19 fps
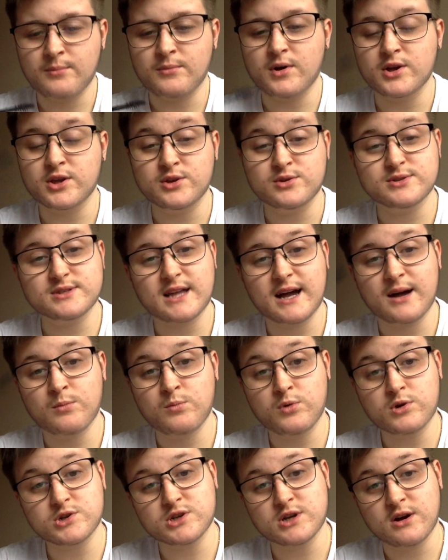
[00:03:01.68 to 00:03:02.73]
I use that and
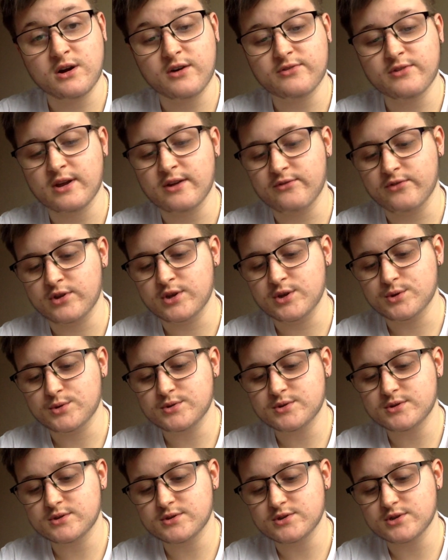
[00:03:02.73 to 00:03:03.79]
wash it after every
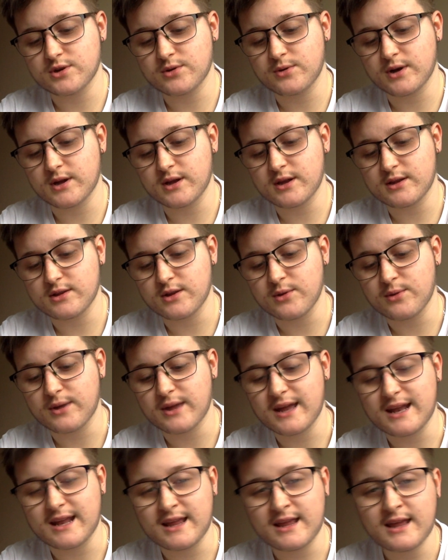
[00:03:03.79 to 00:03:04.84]
use so I don't get
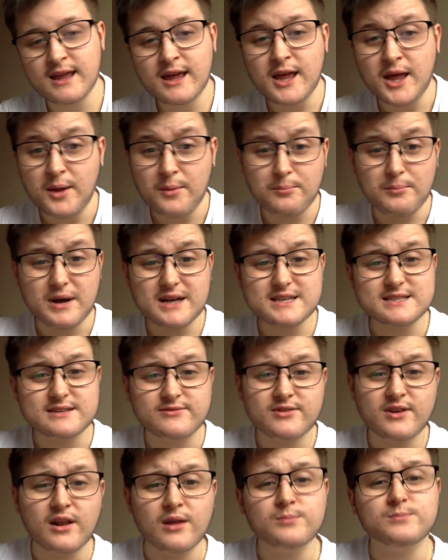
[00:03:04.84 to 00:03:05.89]
any
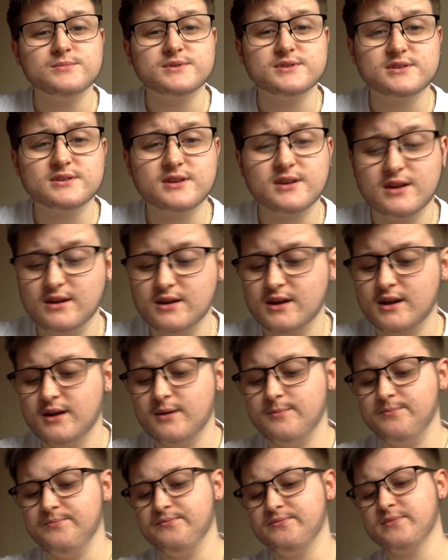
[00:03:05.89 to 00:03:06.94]
massive clumps,
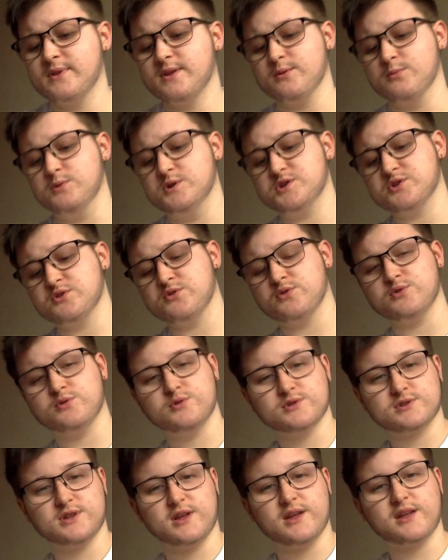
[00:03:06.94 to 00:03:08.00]
which can
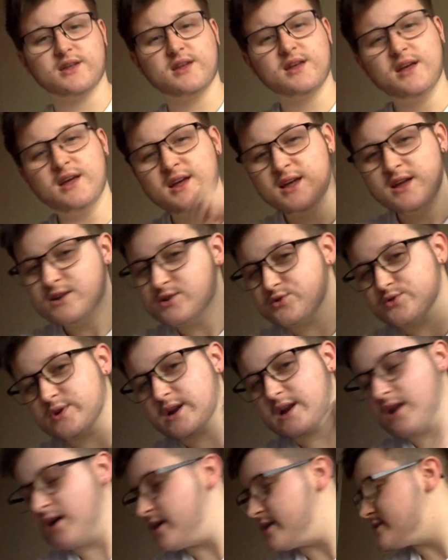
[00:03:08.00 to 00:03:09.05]
cause like
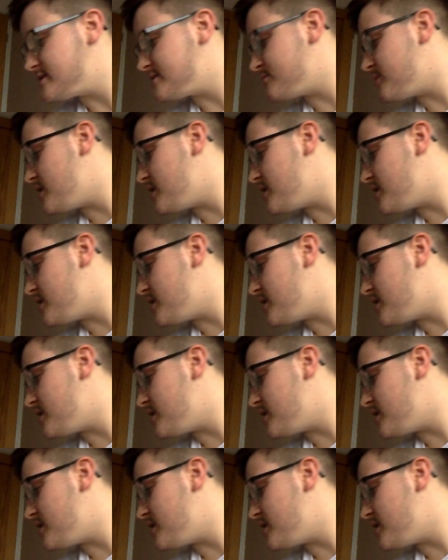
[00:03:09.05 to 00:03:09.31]
drawing lines and